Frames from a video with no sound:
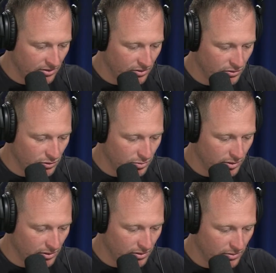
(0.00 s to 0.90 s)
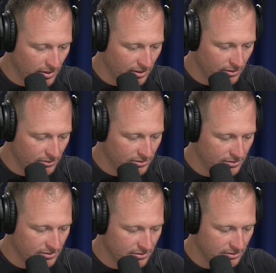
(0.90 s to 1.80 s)
Oduber
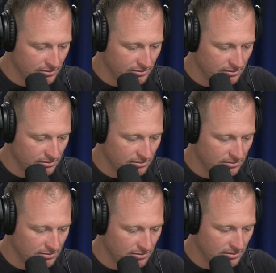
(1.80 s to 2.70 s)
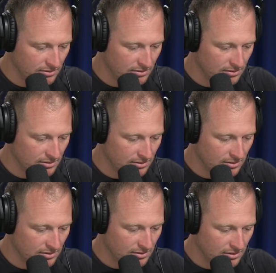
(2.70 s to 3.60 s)
Queros. How do you spell
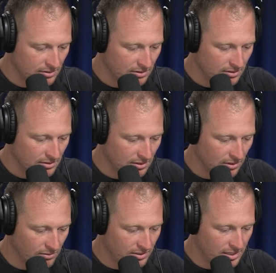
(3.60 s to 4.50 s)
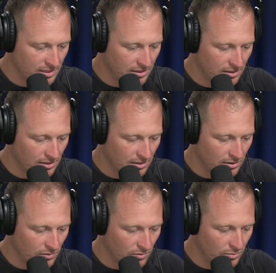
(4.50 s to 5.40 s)
Oduber? O D
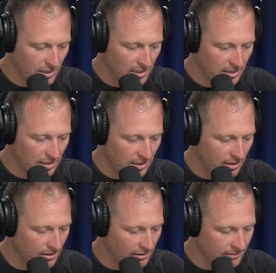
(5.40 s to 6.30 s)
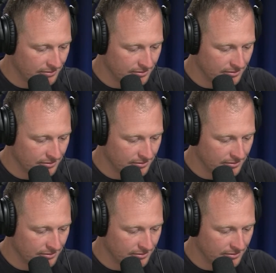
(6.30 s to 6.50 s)
U B E R.